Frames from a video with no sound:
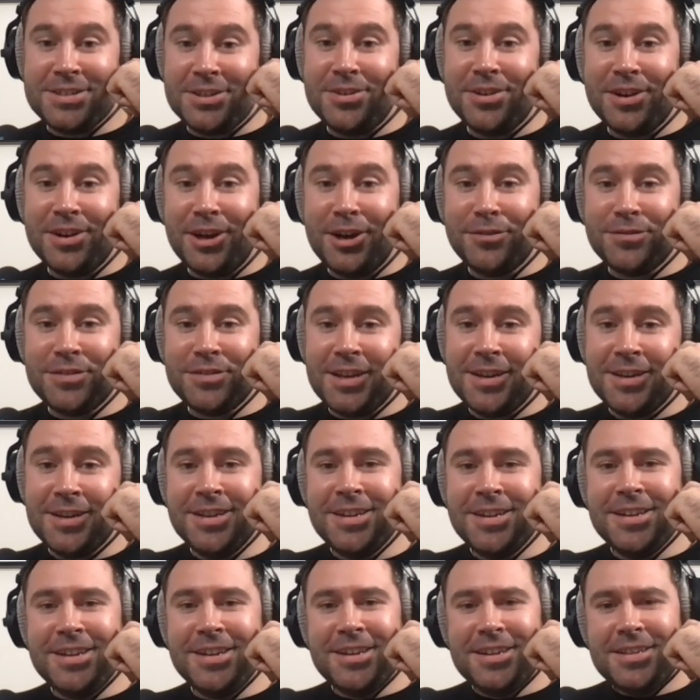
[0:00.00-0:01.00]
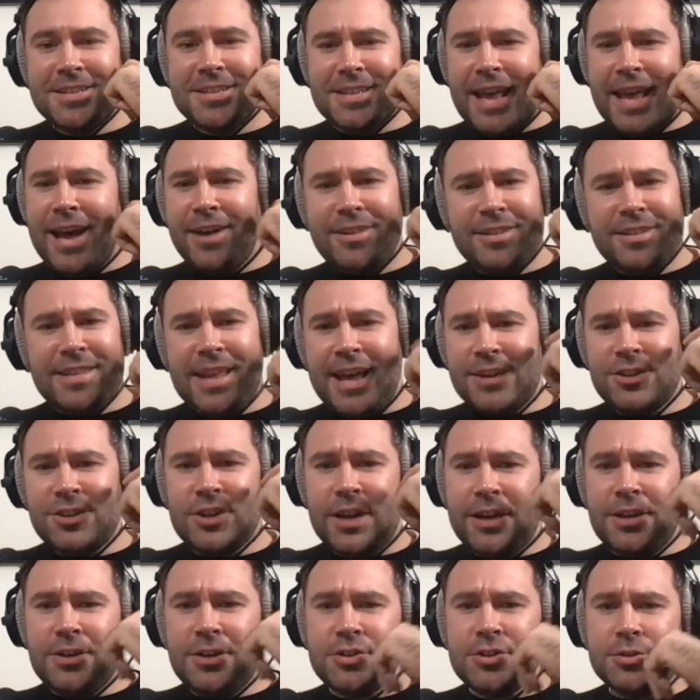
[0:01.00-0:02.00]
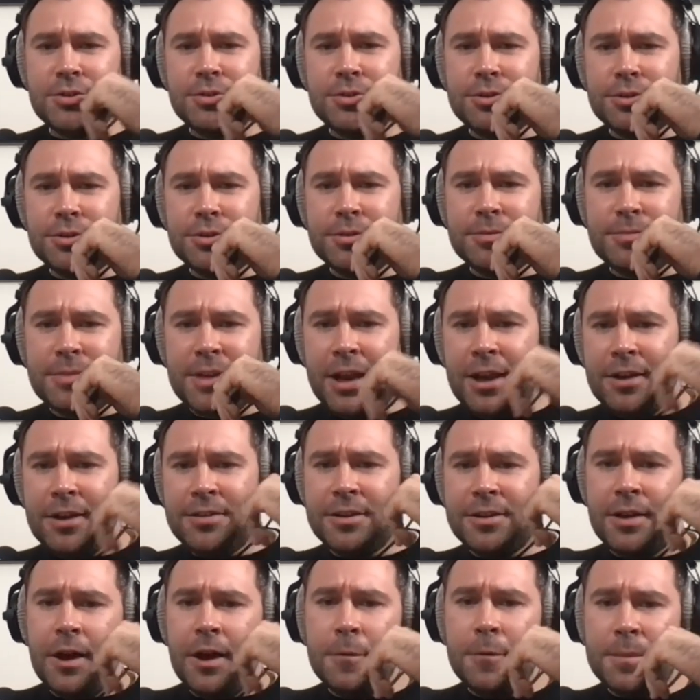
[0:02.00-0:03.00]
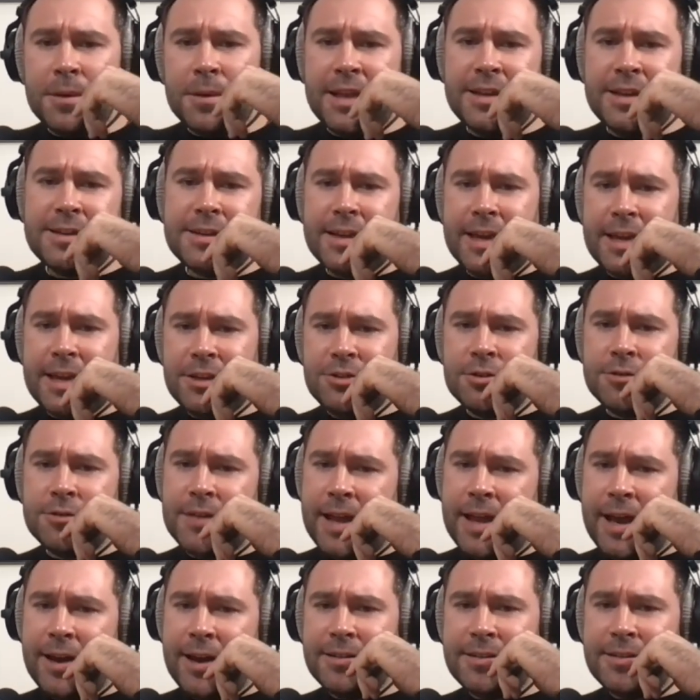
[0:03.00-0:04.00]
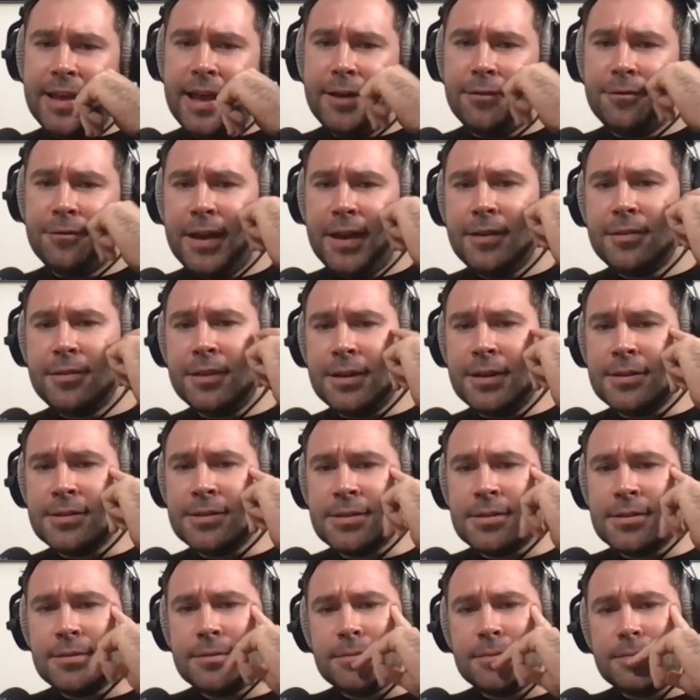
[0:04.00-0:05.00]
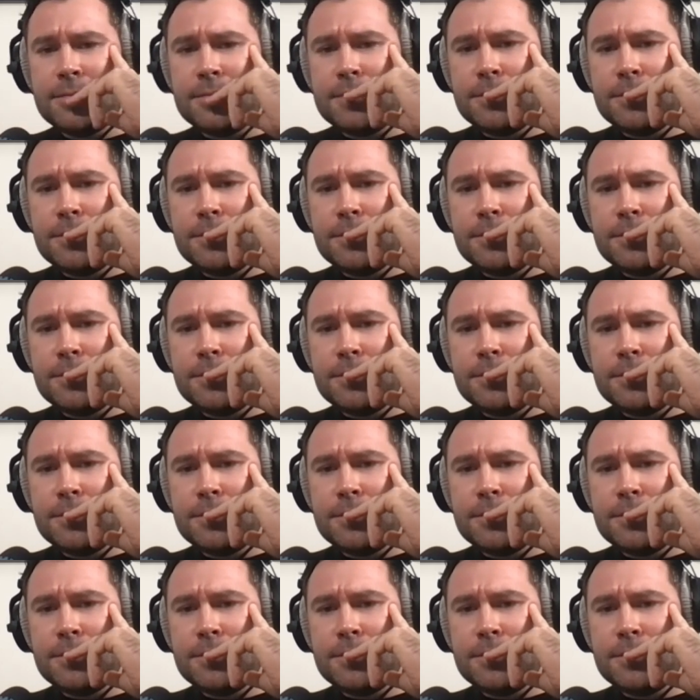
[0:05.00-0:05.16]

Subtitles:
soon after. So how did that change your, you know, the open-ended nature of it? How did that affect things?